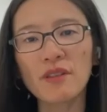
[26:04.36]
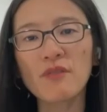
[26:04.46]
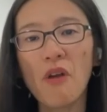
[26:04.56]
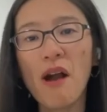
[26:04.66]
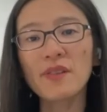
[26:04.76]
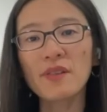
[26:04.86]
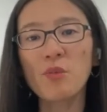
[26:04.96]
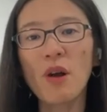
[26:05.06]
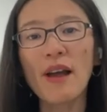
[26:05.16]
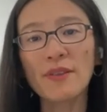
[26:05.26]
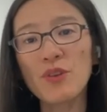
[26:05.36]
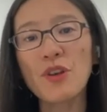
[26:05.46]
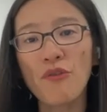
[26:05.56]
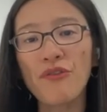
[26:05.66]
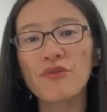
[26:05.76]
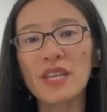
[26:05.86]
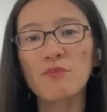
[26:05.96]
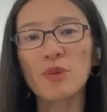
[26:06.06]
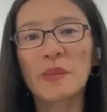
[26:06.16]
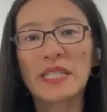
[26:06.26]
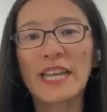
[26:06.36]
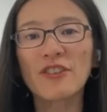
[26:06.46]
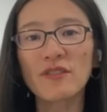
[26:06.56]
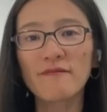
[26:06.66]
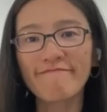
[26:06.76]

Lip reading: for us as well as we go through the implementation.